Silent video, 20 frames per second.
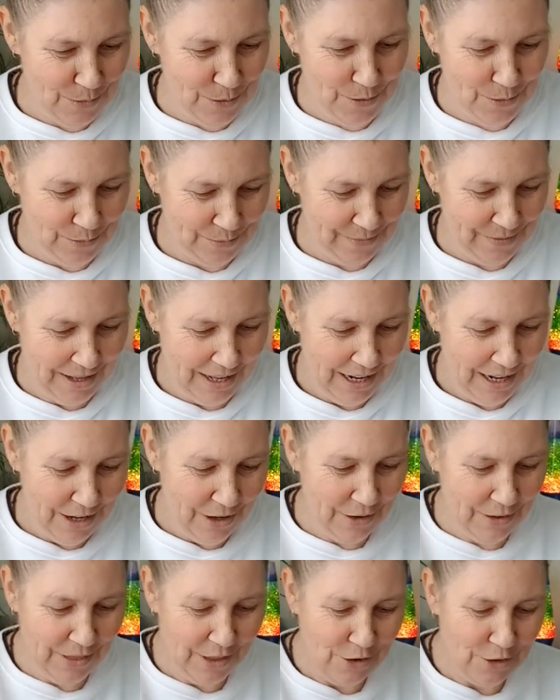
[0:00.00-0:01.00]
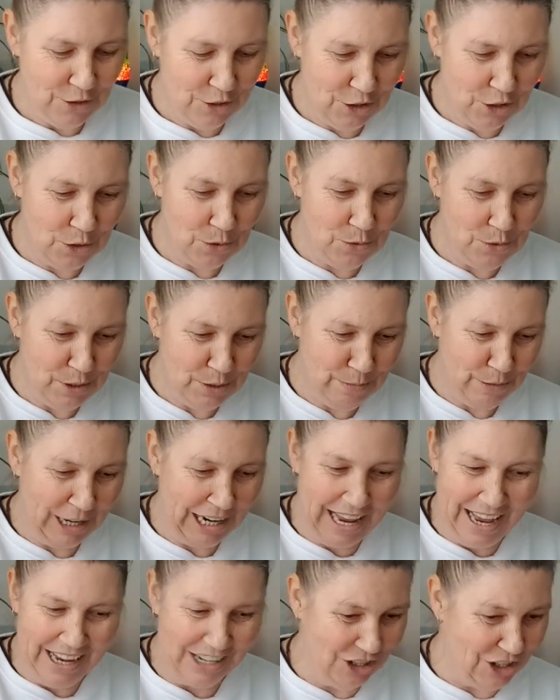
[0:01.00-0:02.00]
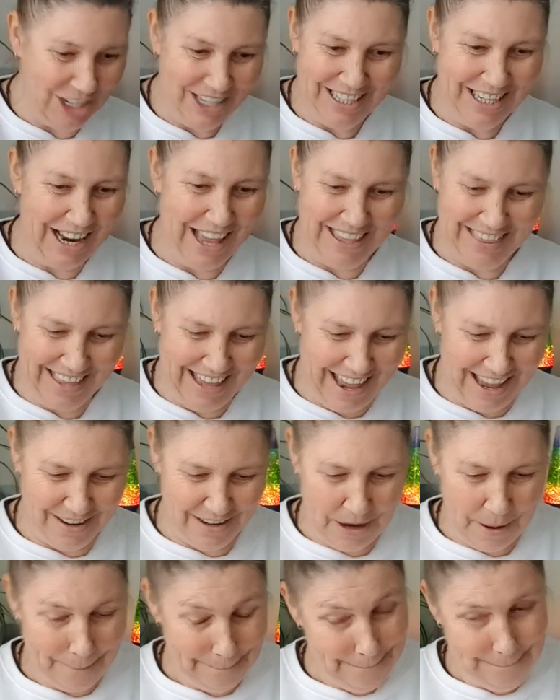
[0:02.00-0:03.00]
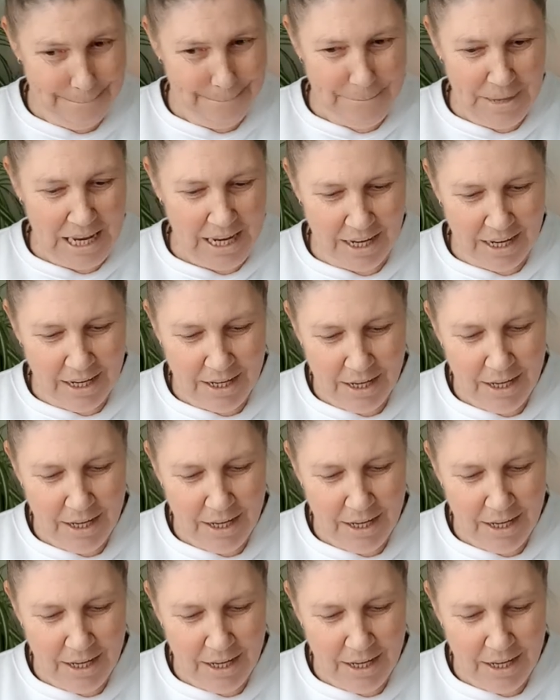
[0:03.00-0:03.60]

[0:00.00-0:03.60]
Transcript: Ooh, look at those two spring out just like that. Bing.